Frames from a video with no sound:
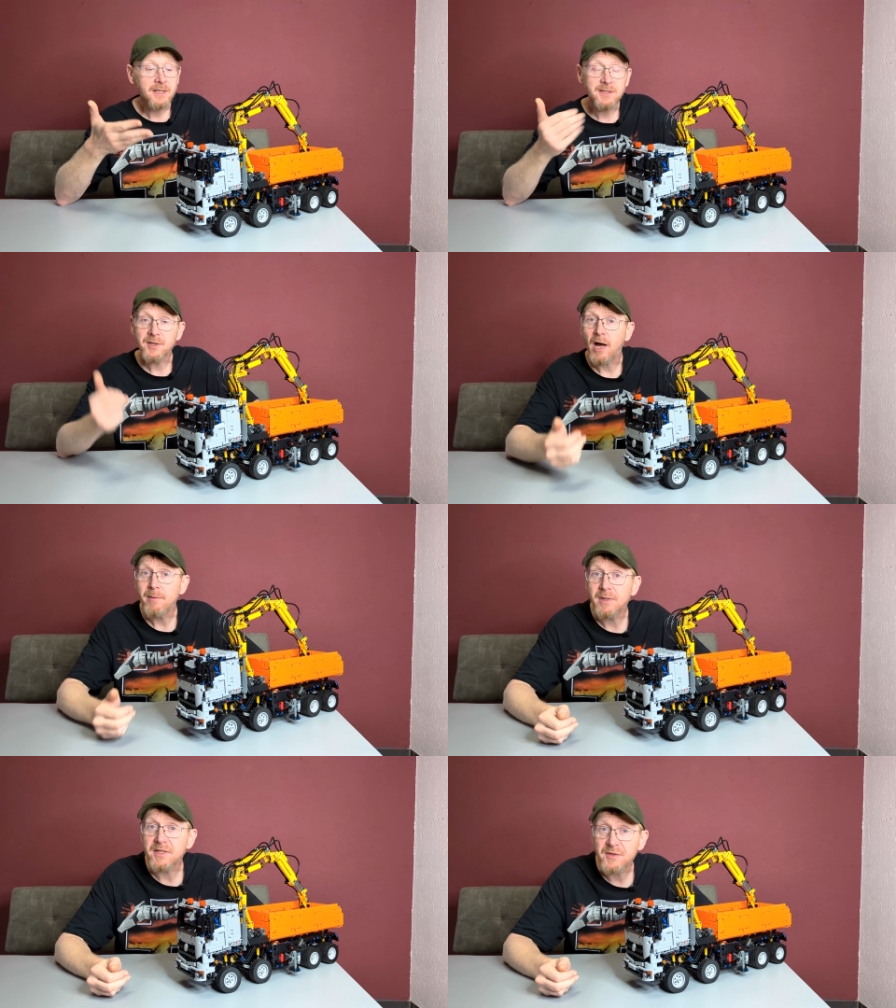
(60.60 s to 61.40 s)
This
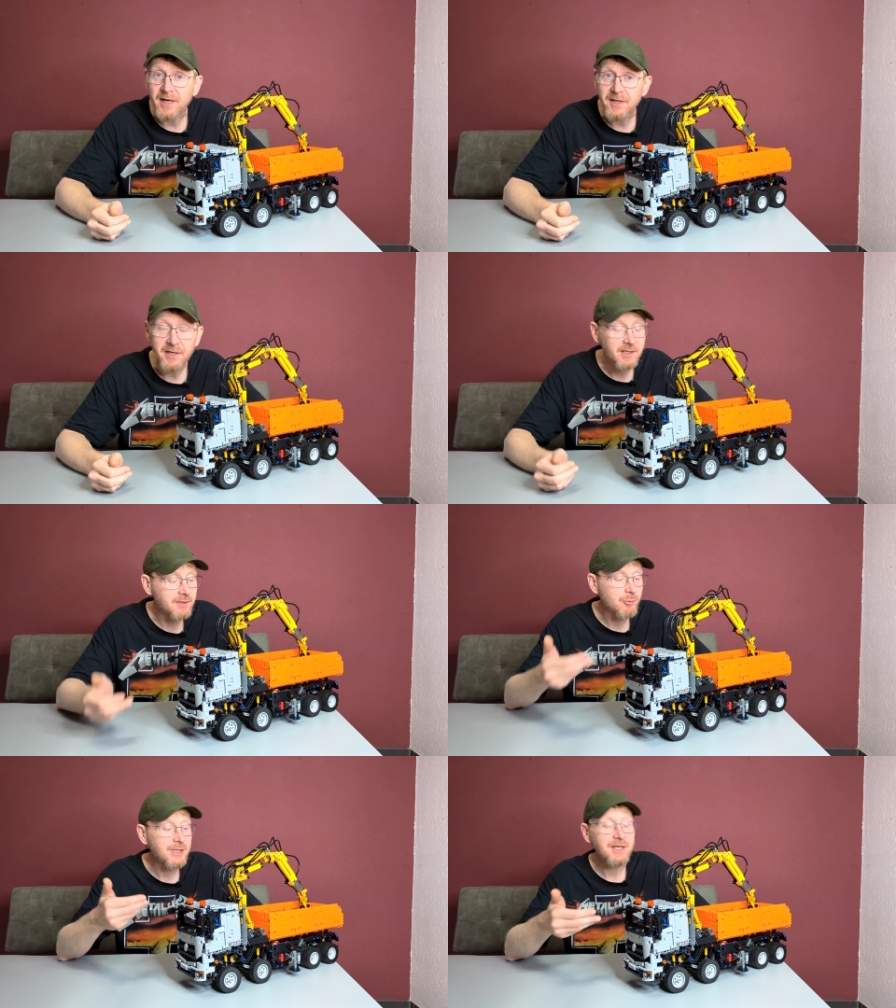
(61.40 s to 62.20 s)
time the set here
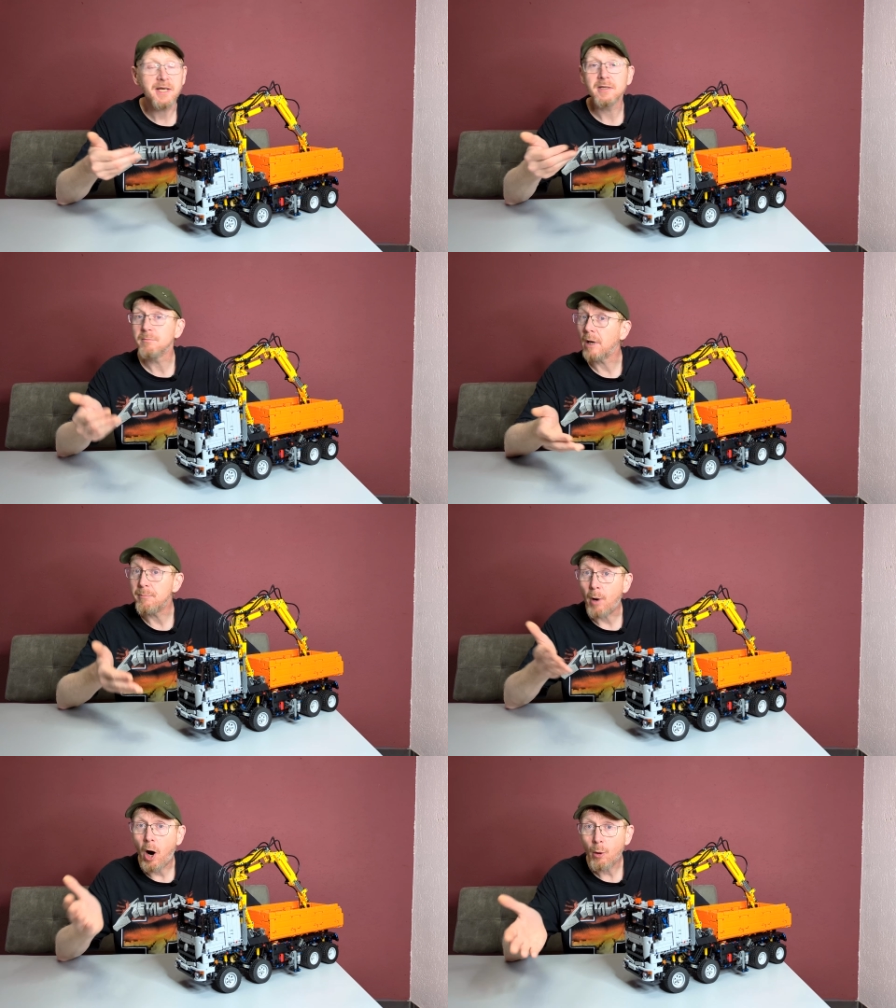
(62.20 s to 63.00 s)
is presented by
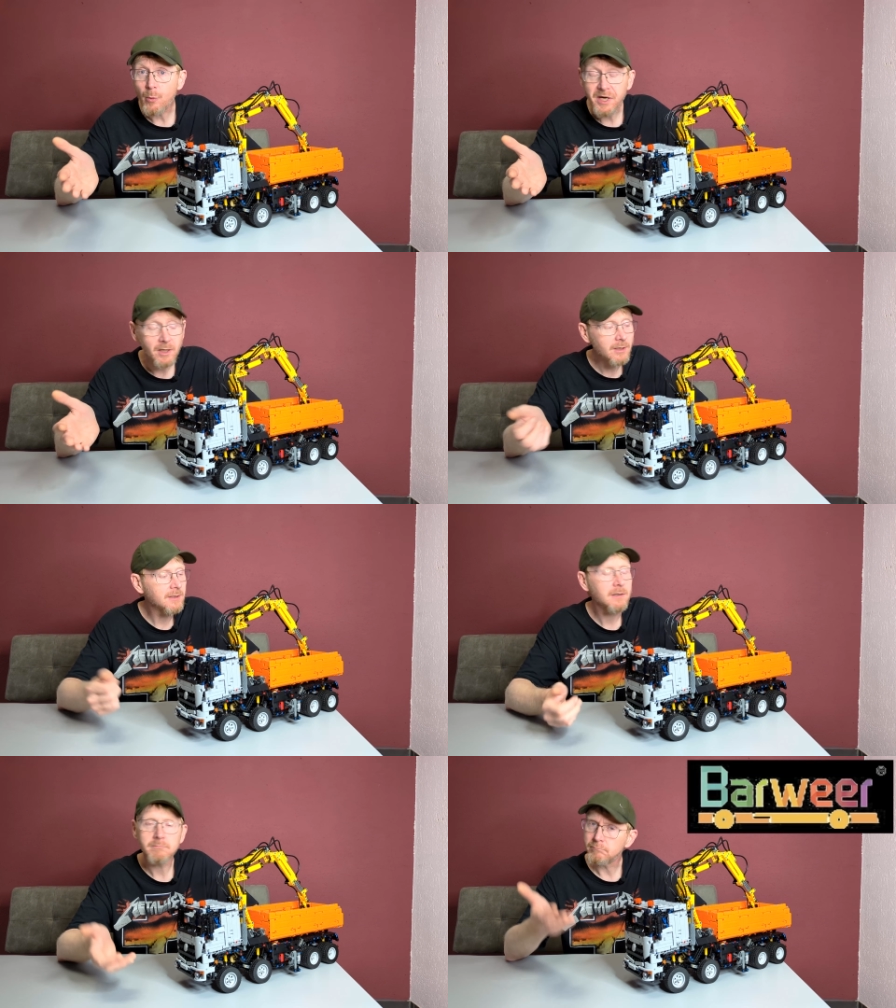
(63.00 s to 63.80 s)
Lei-er,
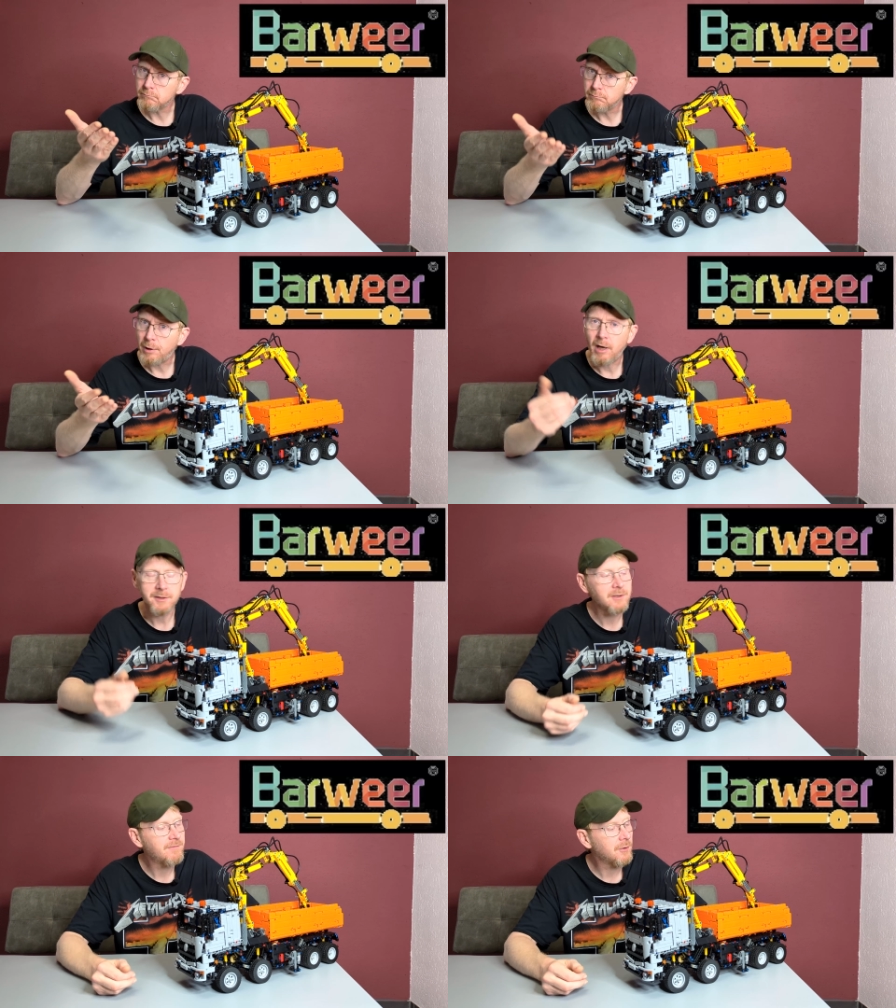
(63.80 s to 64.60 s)

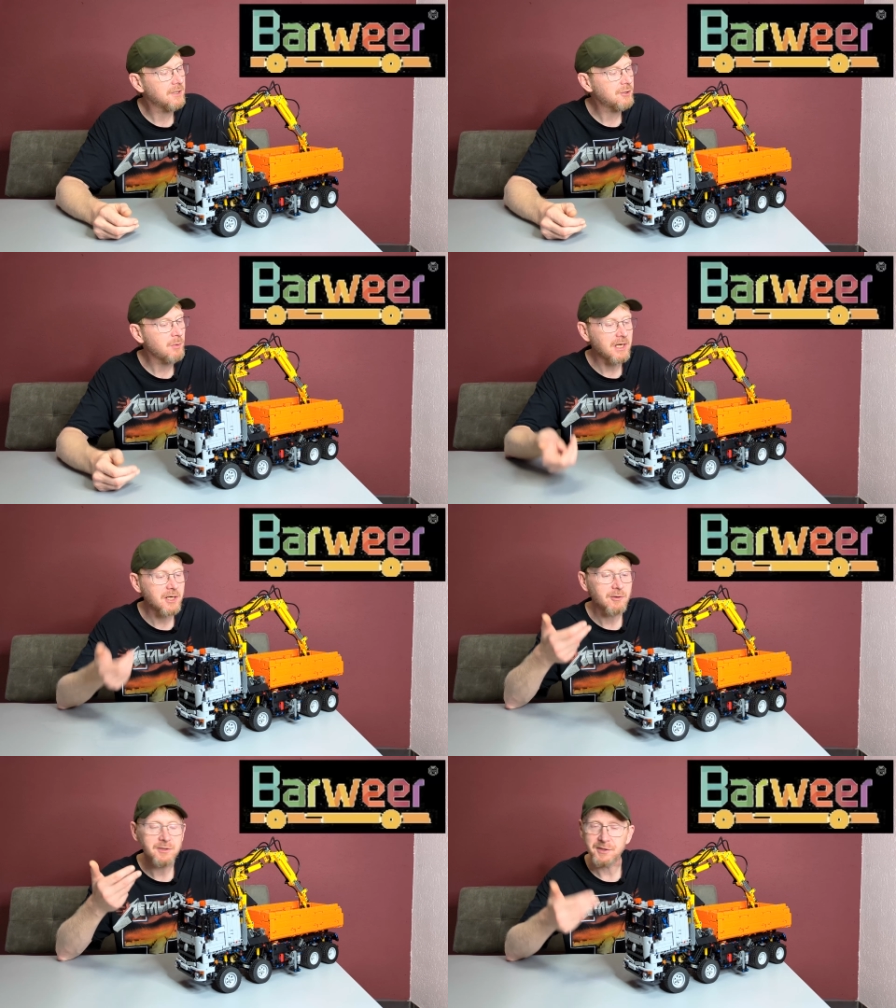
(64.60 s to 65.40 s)
partner for this
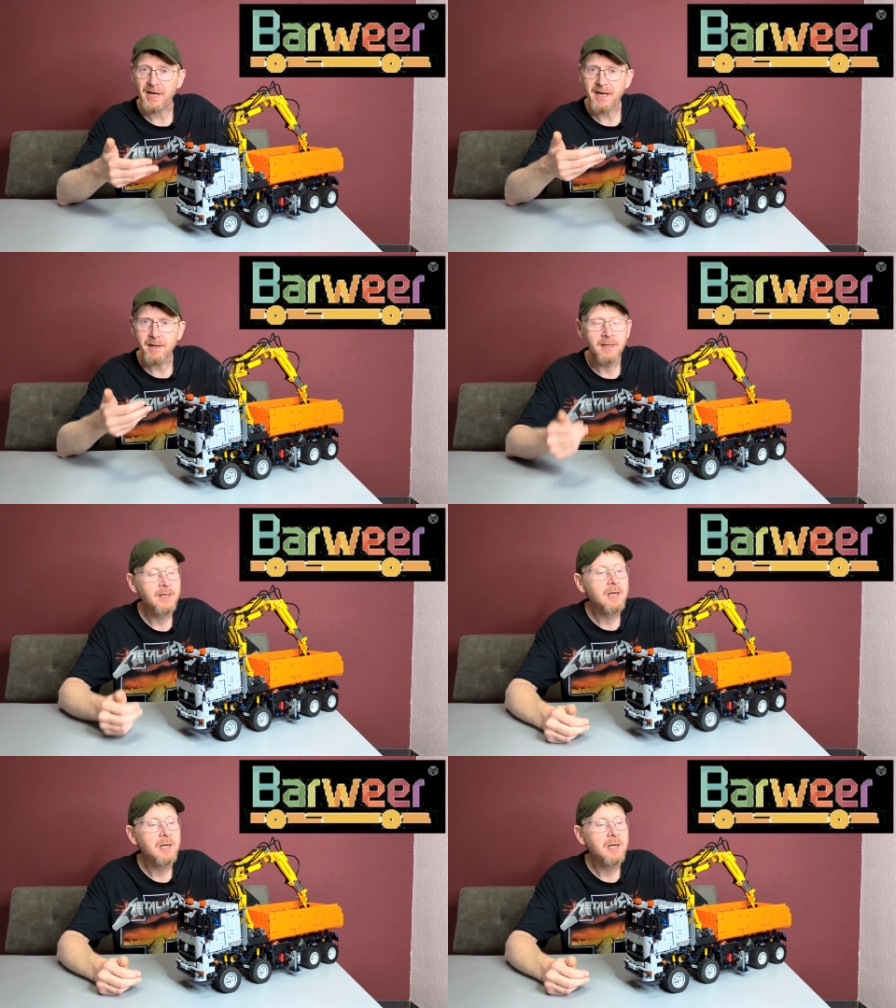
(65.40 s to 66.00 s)
video today.